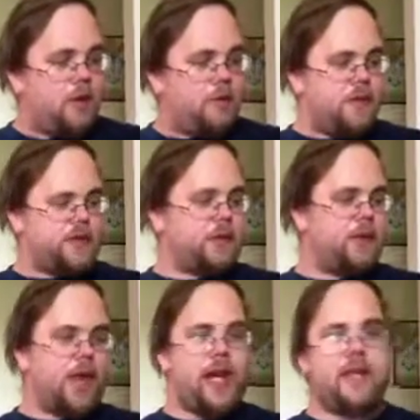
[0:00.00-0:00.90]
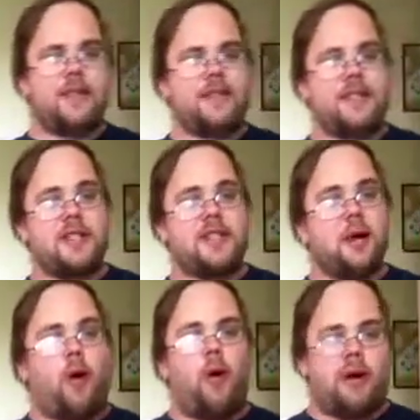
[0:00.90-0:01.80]
Mr. Lance is
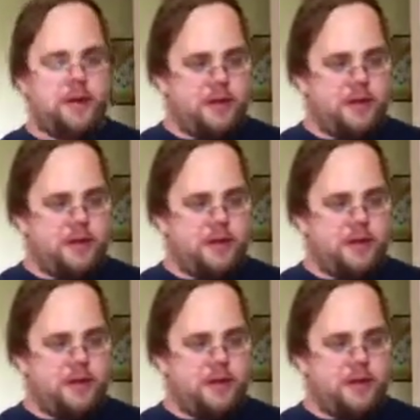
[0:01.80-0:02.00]
gone.